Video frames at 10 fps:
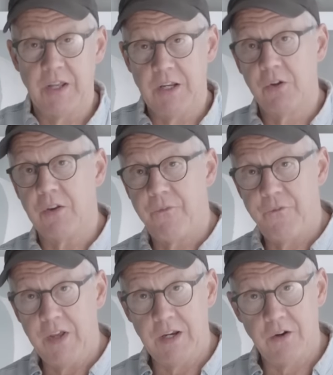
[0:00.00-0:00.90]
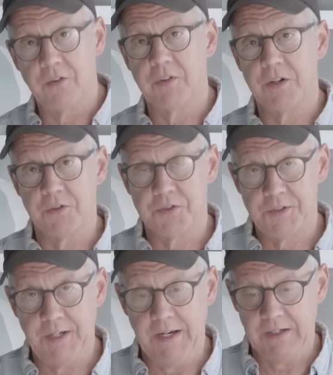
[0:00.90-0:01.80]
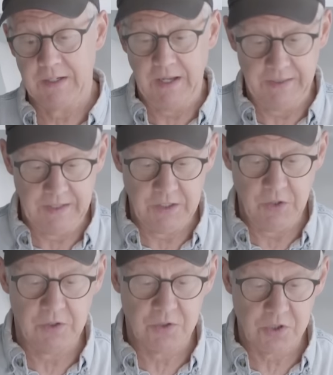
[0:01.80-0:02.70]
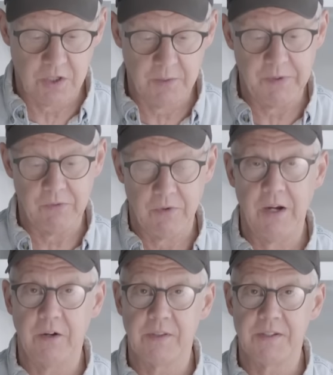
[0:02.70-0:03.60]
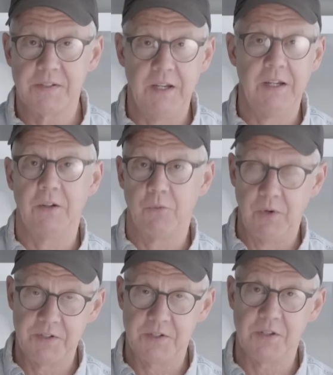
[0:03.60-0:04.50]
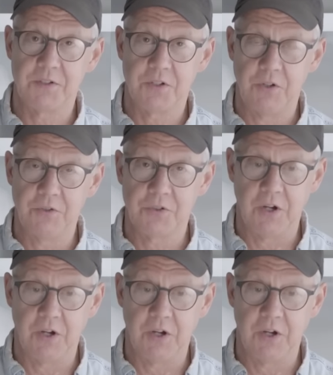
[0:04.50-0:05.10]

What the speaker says: that you can fit it over your sink, and then you can sharpen right over the sink and rinse the stones